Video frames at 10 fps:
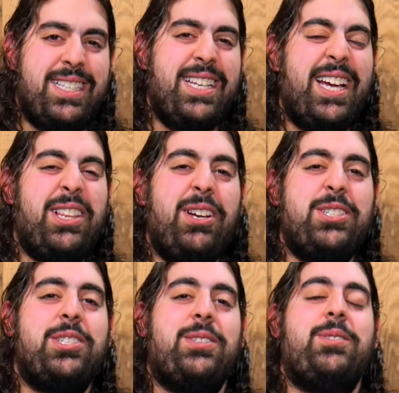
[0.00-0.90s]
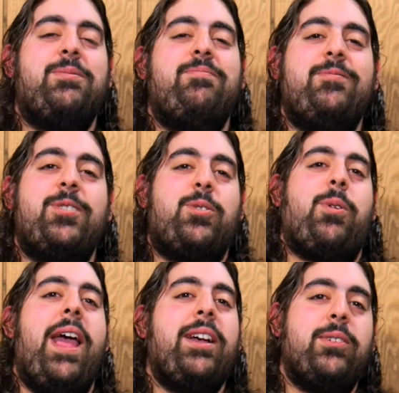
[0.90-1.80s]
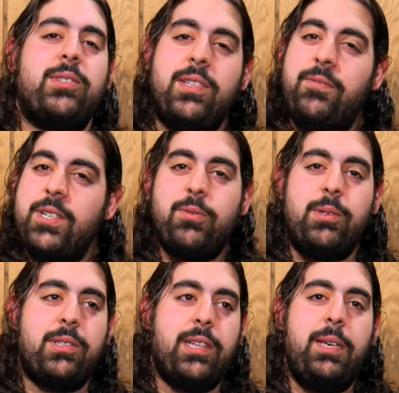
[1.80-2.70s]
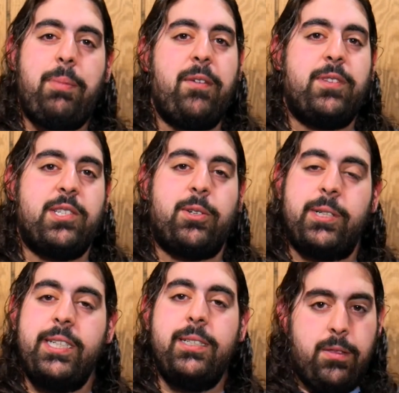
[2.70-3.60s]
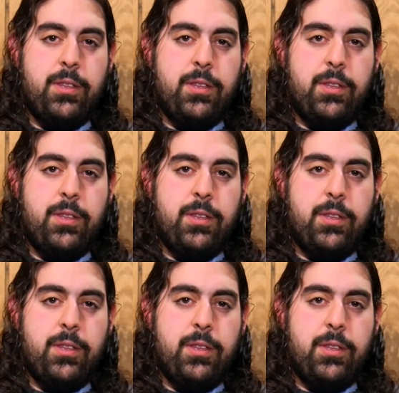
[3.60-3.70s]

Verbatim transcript: The dialogue just crackles, the visuals leap off the screen,